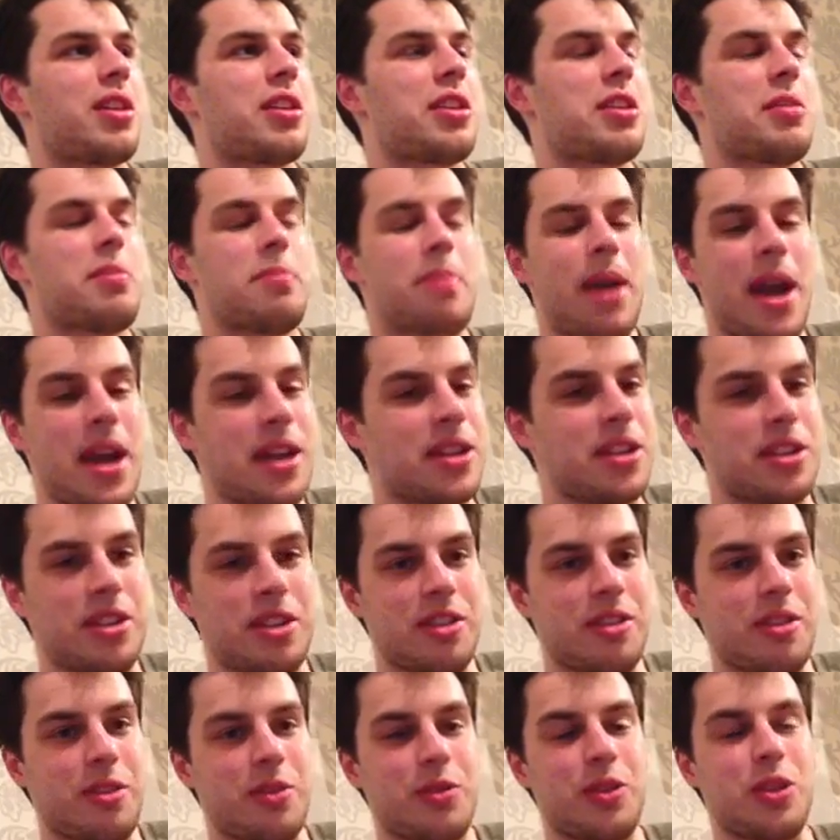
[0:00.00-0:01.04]

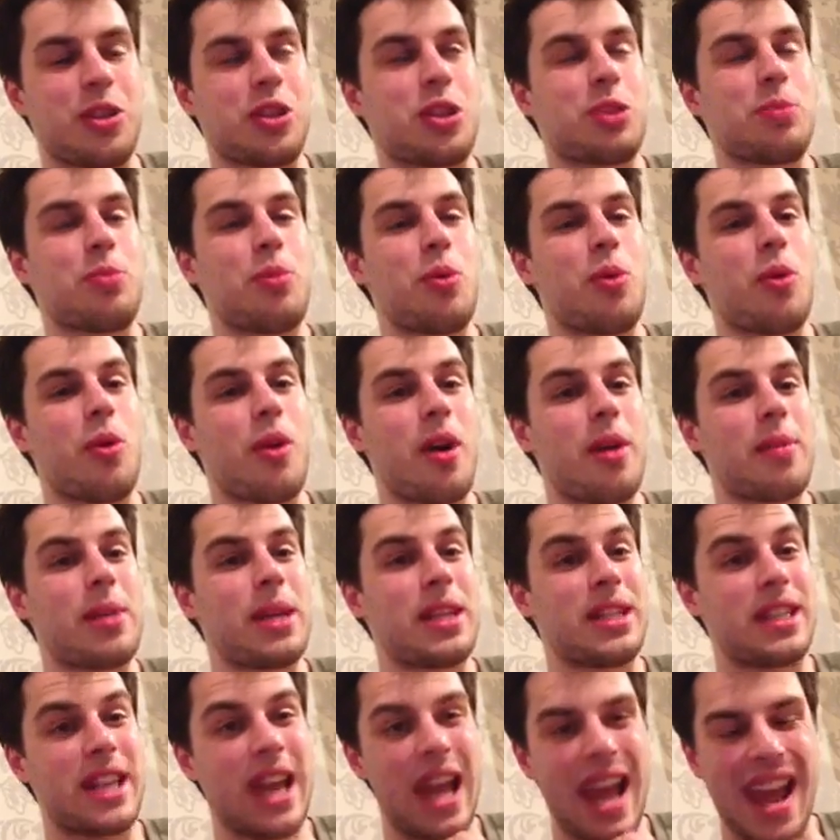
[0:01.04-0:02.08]
competitor of the sport, I
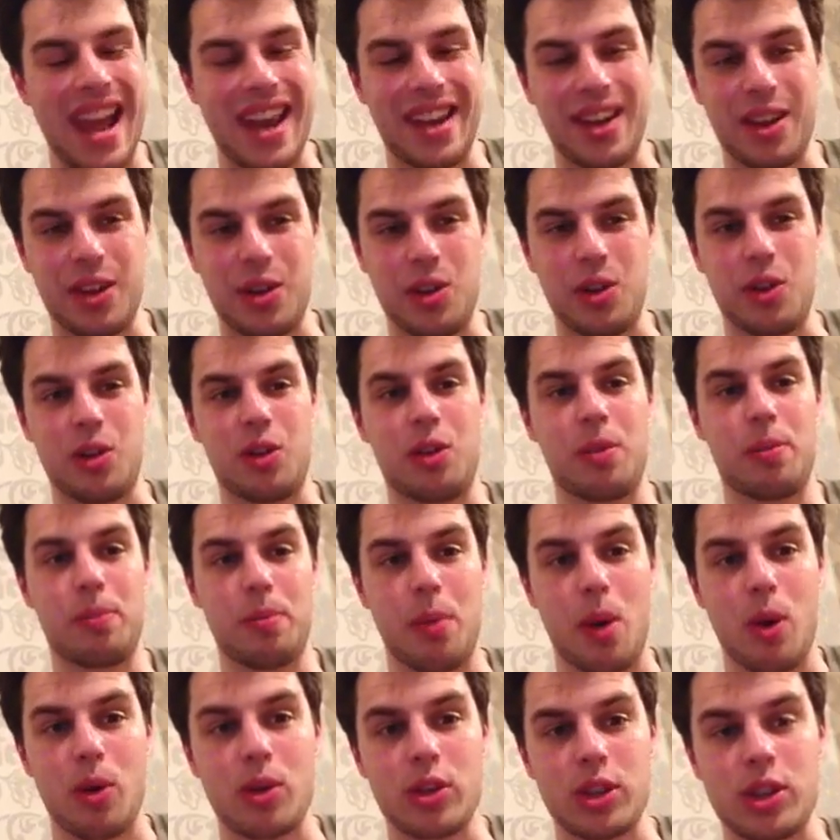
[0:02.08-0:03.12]
mean technical
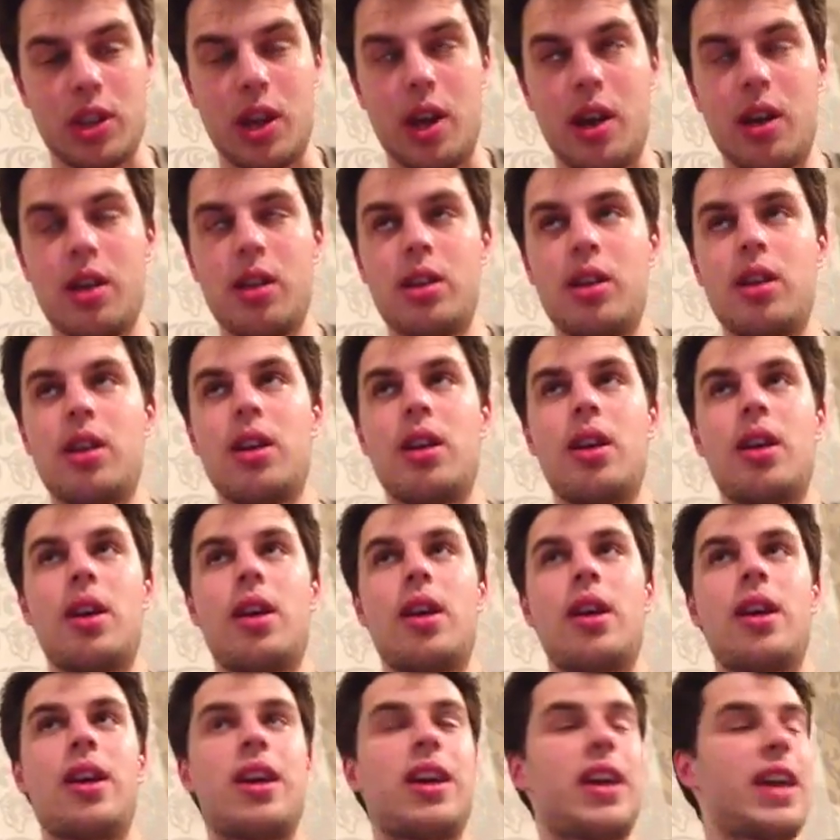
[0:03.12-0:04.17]
boxer.
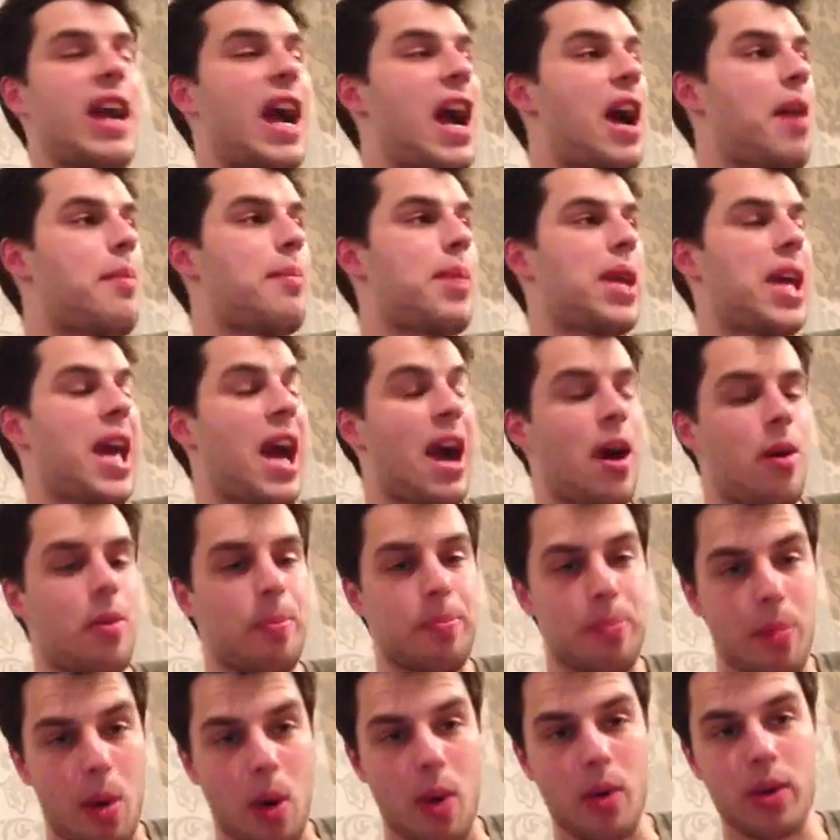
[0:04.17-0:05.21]
He can be
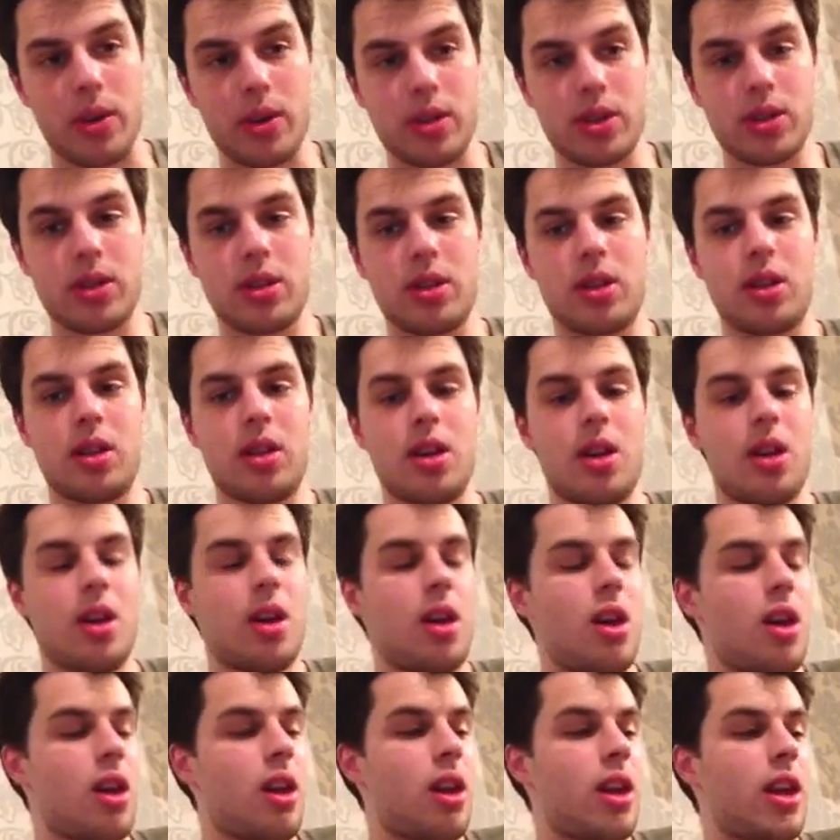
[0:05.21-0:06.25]
outboxed.
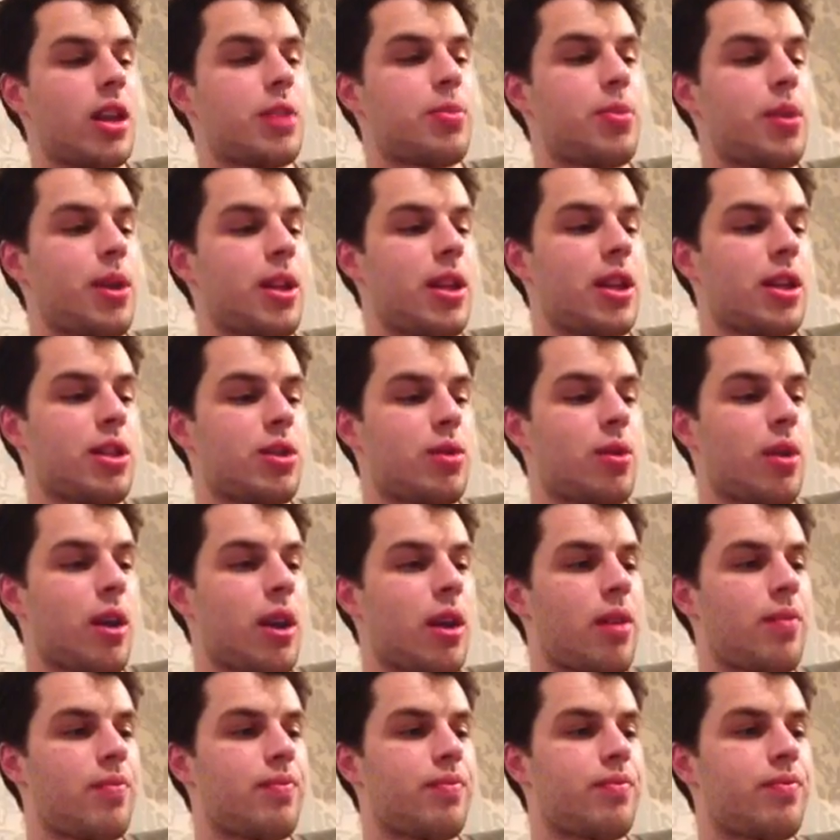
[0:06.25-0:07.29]
Let's put it this
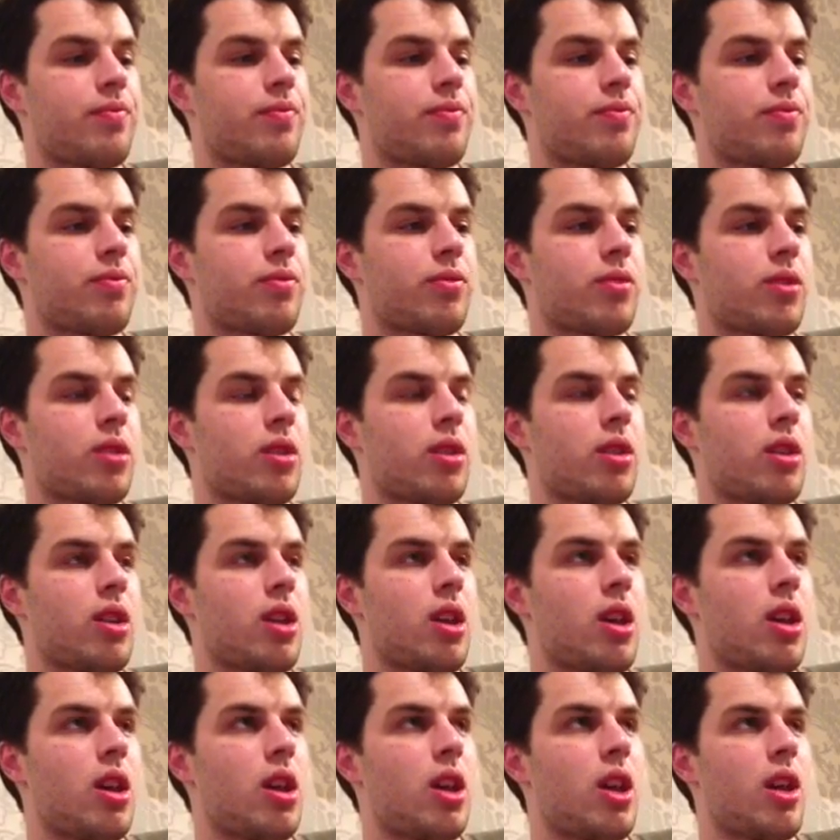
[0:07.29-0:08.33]
way.
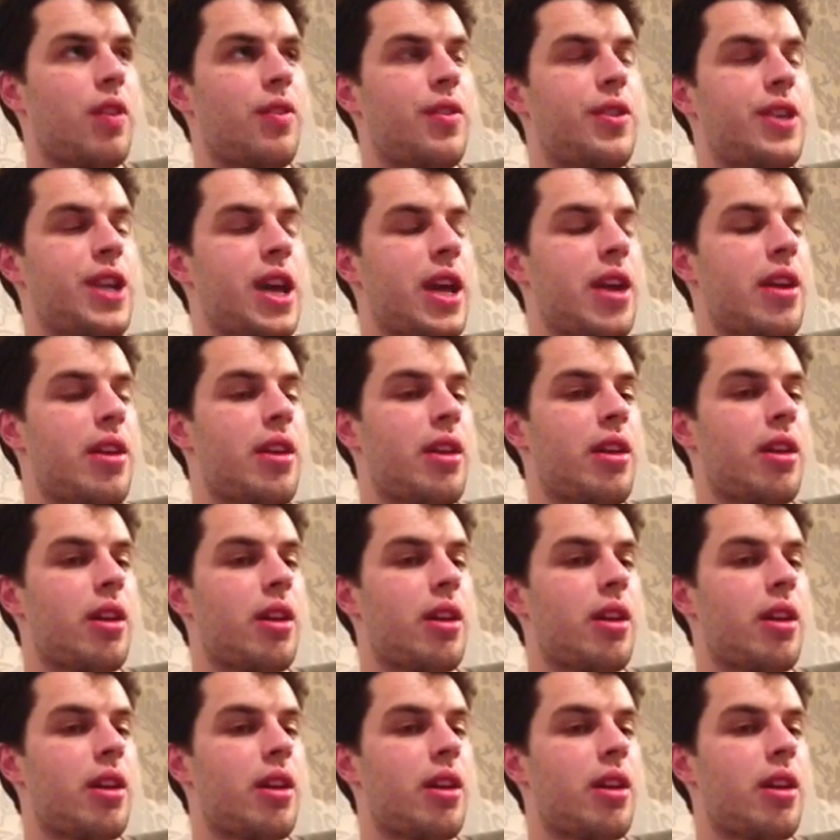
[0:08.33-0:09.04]
If you take